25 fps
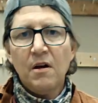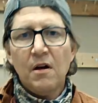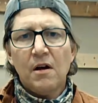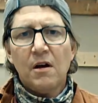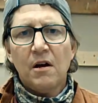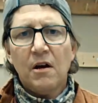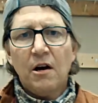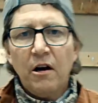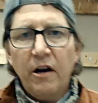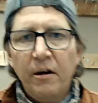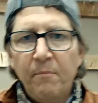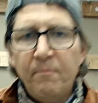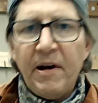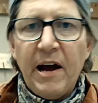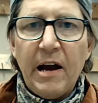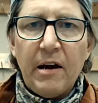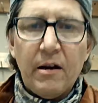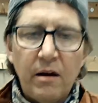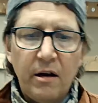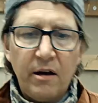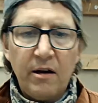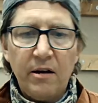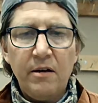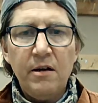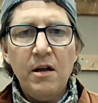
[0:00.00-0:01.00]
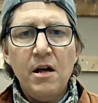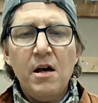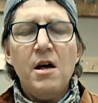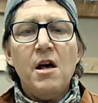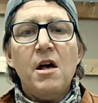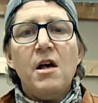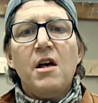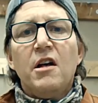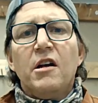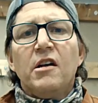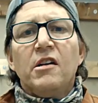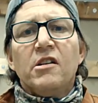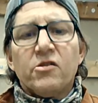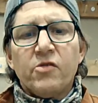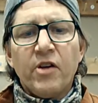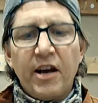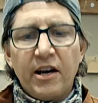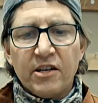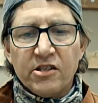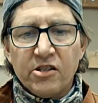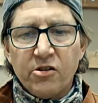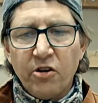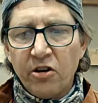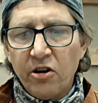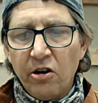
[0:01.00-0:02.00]
All right, back again. So yeah,
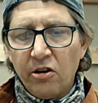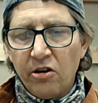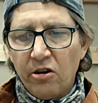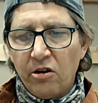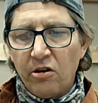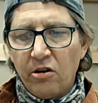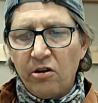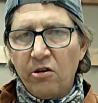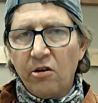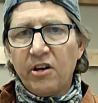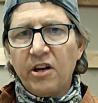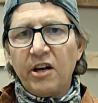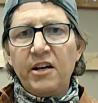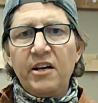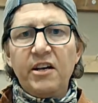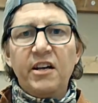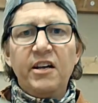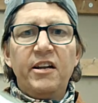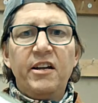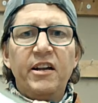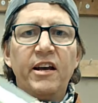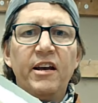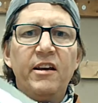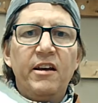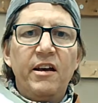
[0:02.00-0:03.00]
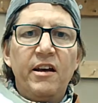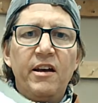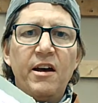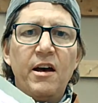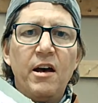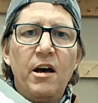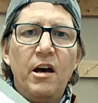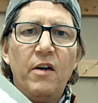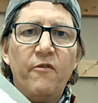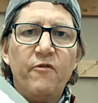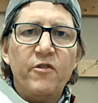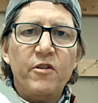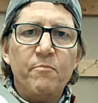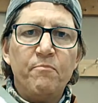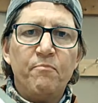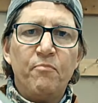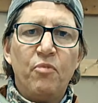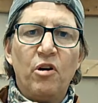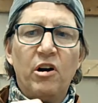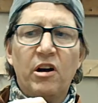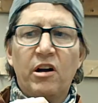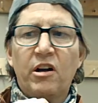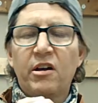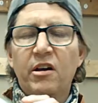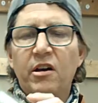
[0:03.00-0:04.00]
so you're going to need a heavy
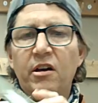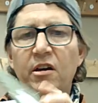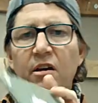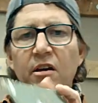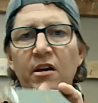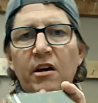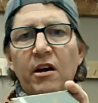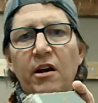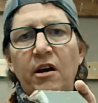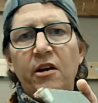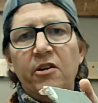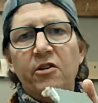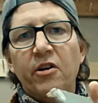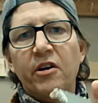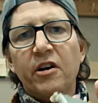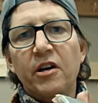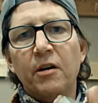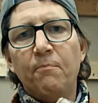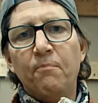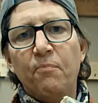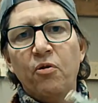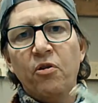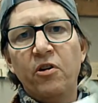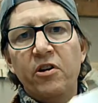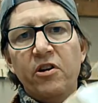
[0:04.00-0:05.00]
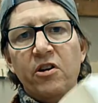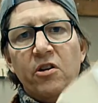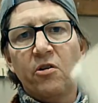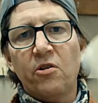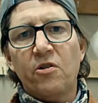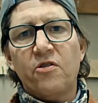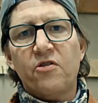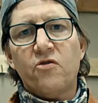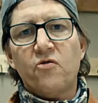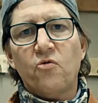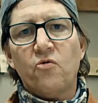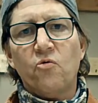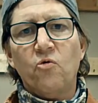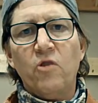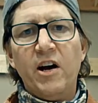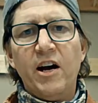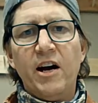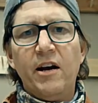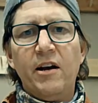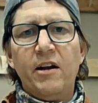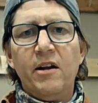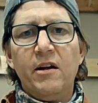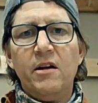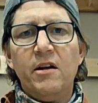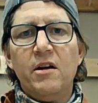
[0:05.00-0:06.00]
book, and you're going to put your
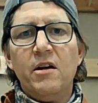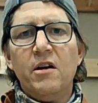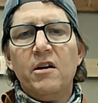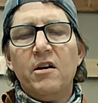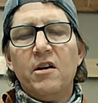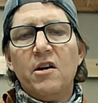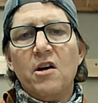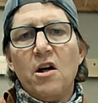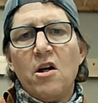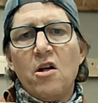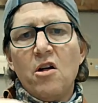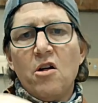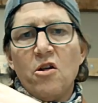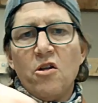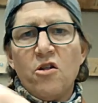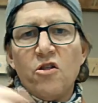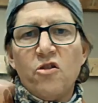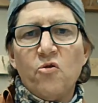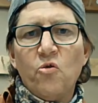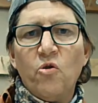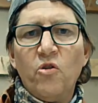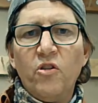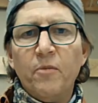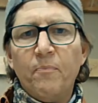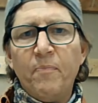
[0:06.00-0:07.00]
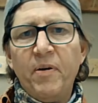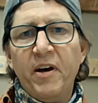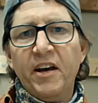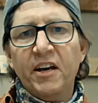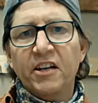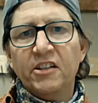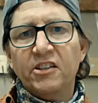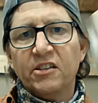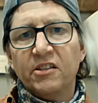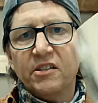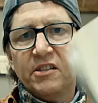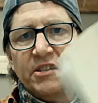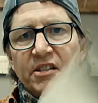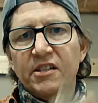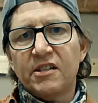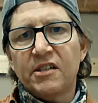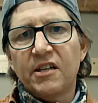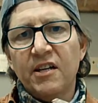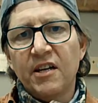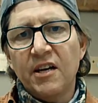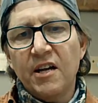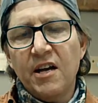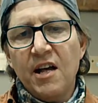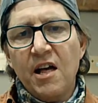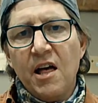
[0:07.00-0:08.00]
thread through the pages,
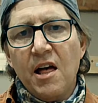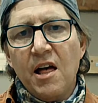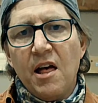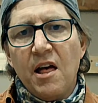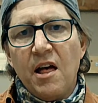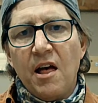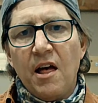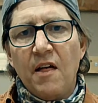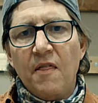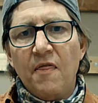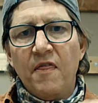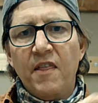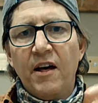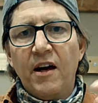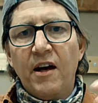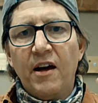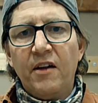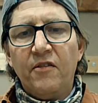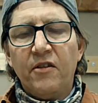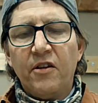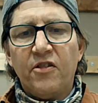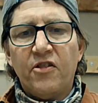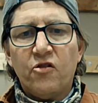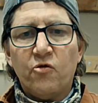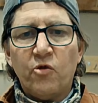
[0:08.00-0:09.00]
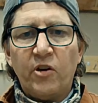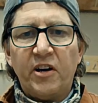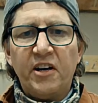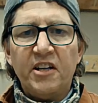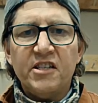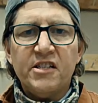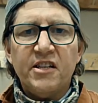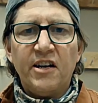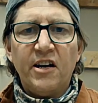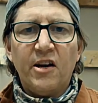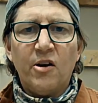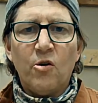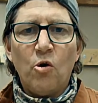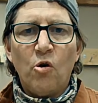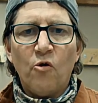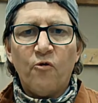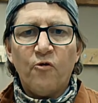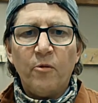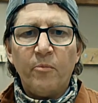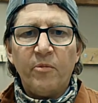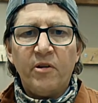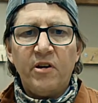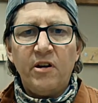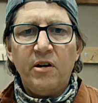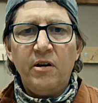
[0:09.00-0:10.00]
and then the thread is going to go
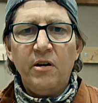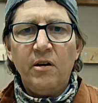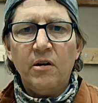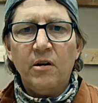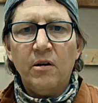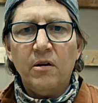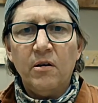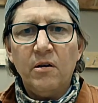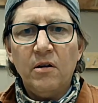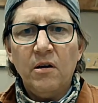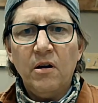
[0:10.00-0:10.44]
from here